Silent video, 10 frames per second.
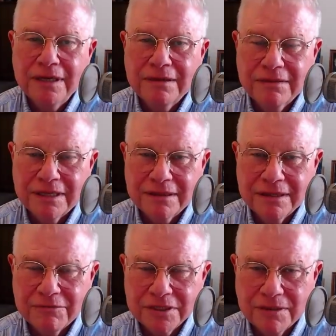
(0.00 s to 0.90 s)
that
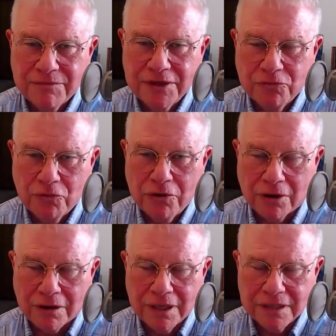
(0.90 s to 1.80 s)
there was something
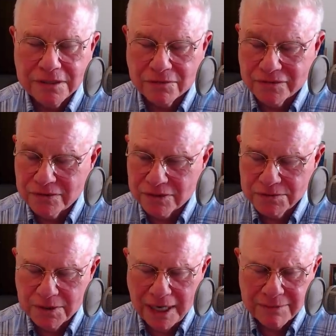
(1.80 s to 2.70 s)
wrong. And so, of
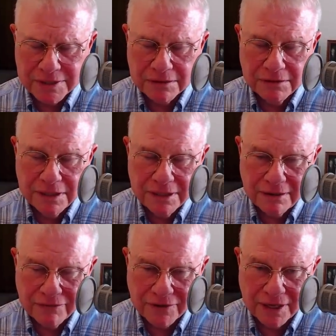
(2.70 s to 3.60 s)
course, we were absolutely
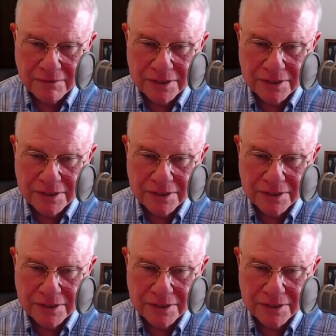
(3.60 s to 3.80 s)
terrified.